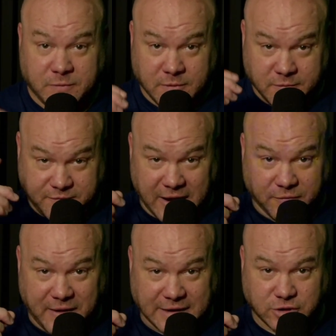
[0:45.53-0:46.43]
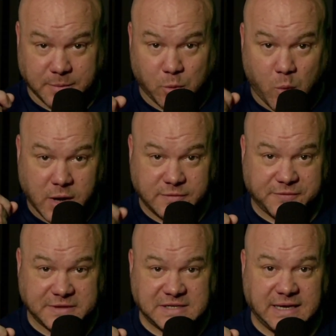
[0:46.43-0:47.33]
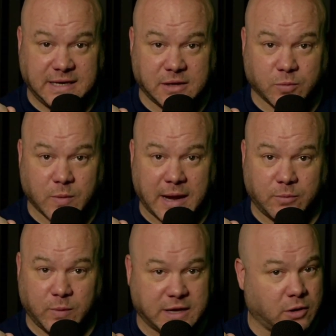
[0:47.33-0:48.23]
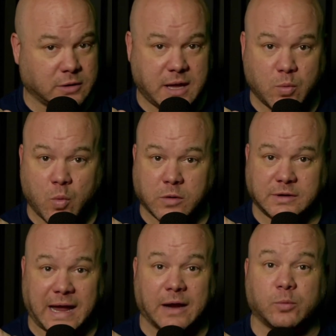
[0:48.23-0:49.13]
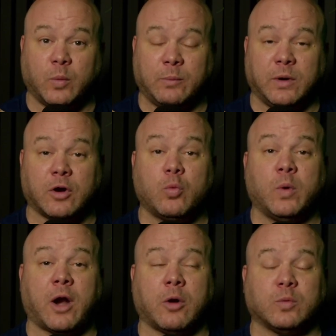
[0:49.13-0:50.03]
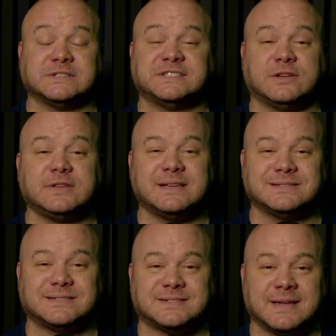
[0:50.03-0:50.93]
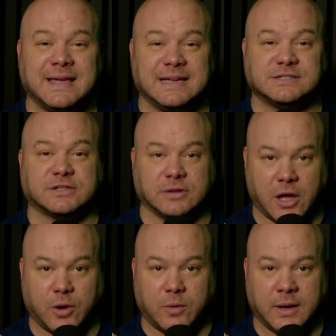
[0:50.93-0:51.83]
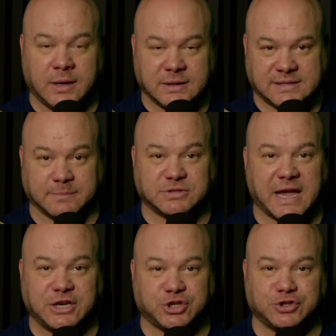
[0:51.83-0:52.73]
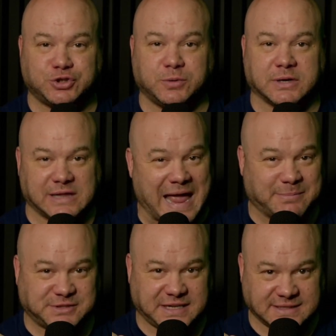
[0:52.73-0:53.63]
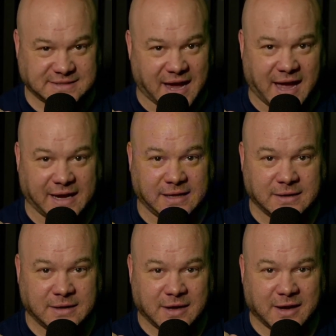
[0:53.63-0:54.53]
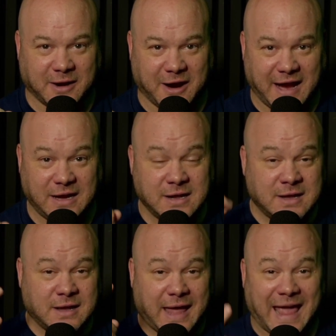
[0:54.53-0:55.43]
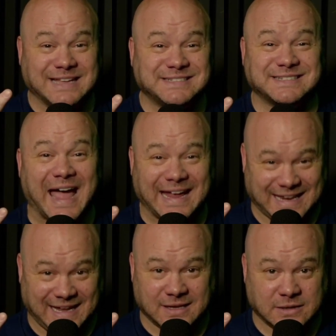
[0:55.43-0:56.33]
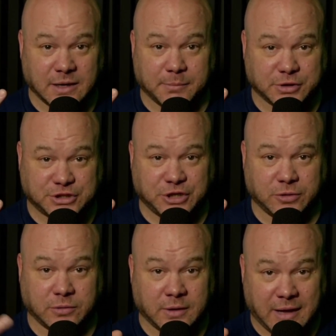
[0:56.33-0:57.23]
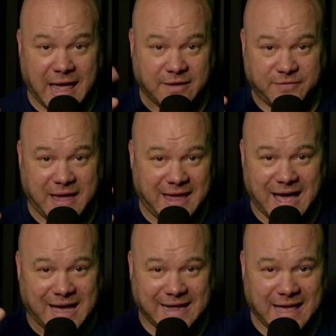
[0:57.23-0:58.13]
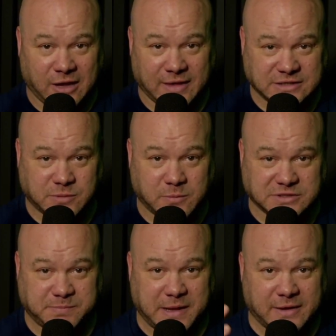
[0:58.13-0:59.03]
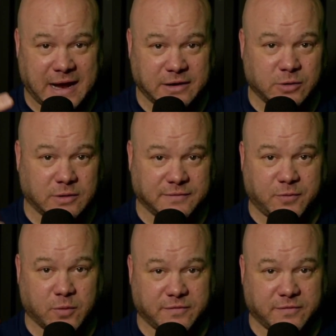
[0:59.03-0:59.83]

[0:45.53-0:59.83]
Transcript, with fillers: fail factor number one, fatigue, right? We can all get worn down, and when we're when our resilience is low, temptation to collapse is high, all right? Anxiety, number two, F A I L. That's what we're spelling out here on the four